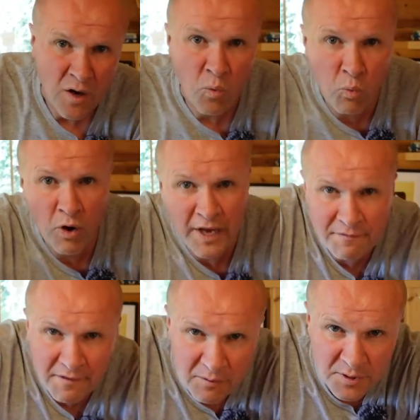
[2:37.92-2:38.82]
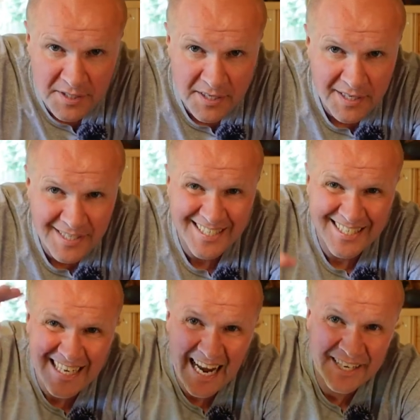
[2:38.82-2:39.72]
what if I were to
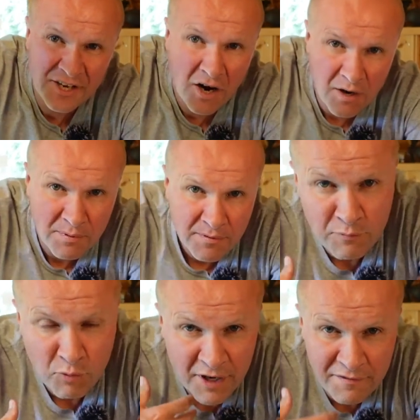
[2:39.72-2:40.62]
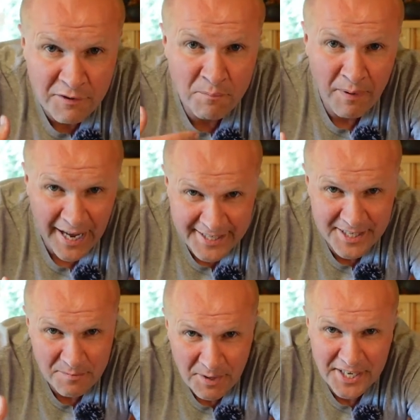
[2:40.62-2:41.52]
stand up? Would I feel
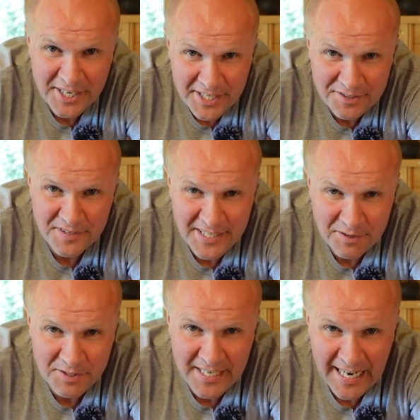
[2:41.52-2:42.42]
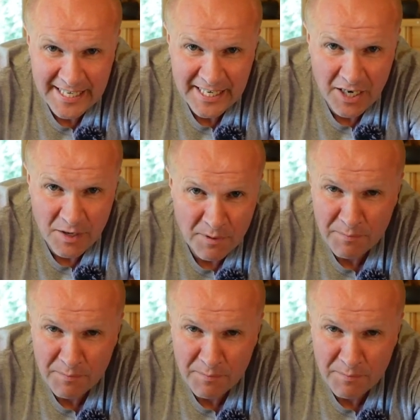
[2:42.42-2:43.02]
better making these videos standing up? I